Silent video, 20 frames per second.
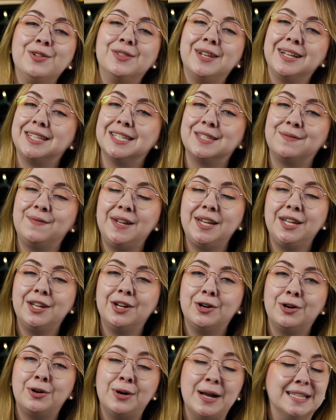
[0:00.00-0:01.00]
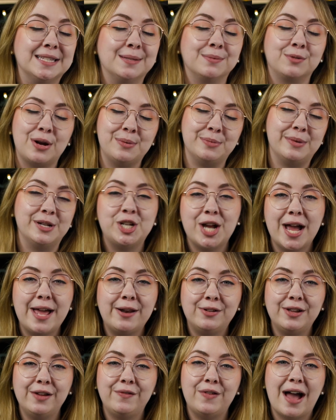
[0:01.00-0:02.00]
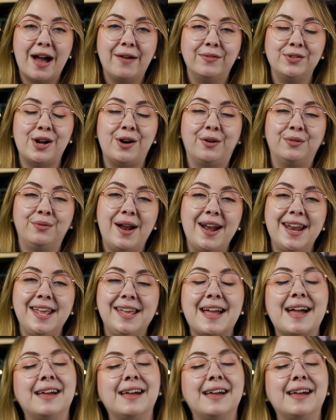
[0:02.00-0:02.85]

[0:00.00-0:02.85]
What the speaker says: like this video, and subscribe to my channel if you haven't already.